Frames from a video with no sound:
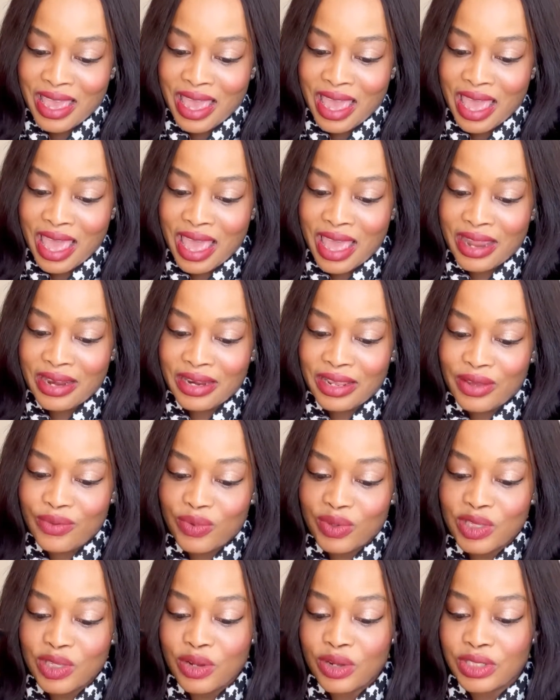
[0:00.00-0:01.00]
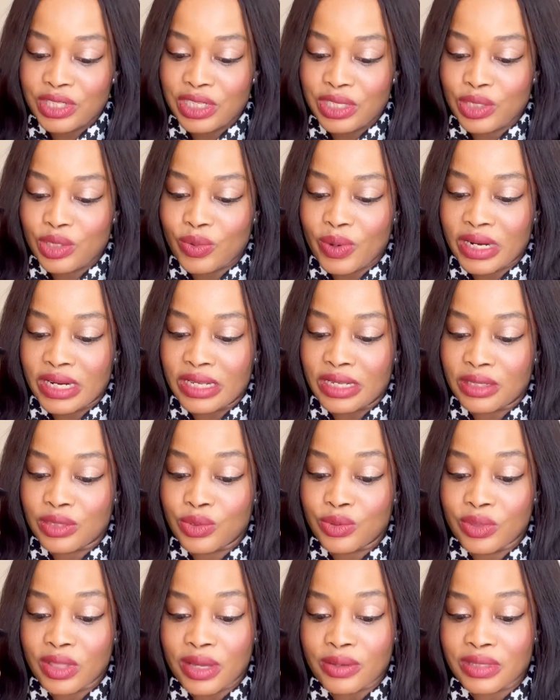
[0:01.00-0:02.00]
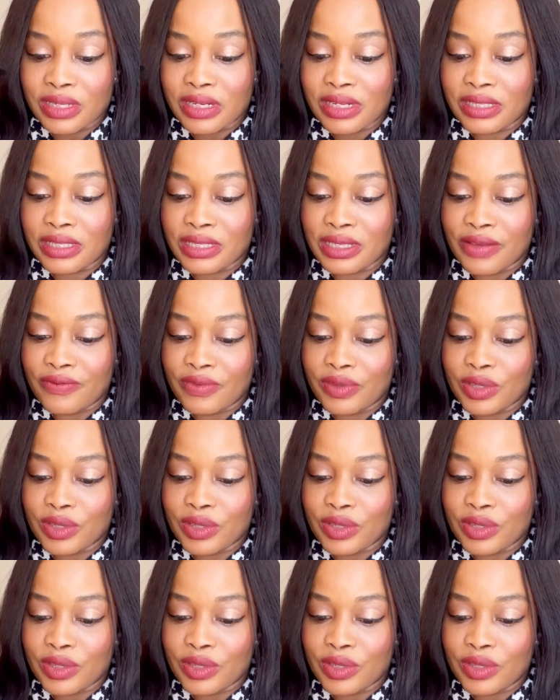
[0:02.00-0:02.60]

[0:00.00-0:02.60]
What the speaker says: and it was launched in 2007.